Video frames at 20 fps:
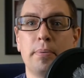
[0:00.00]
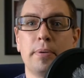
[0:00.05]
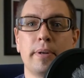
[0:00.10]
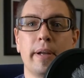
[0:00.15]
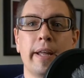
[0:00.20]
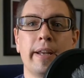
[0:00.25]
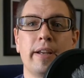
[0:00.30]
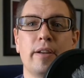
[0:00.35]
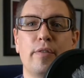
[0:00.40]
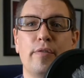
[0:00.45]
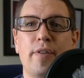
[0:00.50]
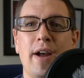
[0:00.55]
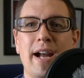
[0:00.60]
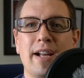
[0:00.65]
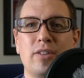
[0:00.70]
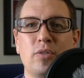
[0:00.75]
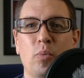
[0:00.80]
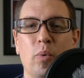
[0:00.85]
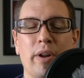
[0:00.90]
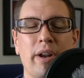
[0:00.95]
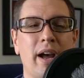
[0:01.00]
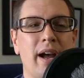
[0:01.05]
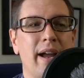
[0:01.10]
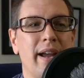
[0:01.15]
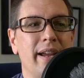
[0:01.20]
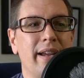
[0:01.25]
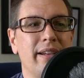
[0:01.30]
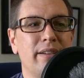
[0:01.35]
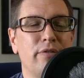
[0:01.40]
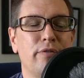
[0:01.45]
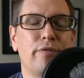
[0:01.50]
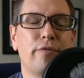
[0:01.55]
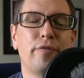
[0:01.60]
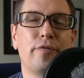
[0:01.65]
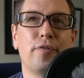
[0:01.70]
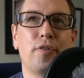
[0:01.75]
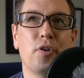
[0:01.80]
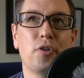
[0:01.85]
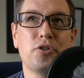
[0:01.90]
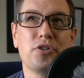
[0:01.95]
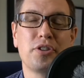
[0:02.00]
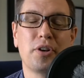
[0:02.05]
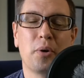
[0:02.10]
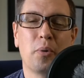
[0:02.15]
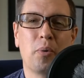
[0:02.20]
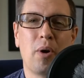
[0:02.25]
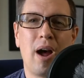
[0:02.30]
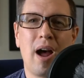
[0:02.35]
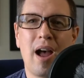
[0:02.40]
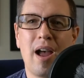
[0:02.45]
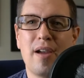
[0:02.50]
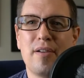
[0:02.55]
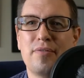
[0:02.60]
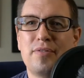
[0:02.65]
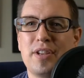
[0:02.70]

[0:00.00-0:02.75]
and in fact, when I first arrived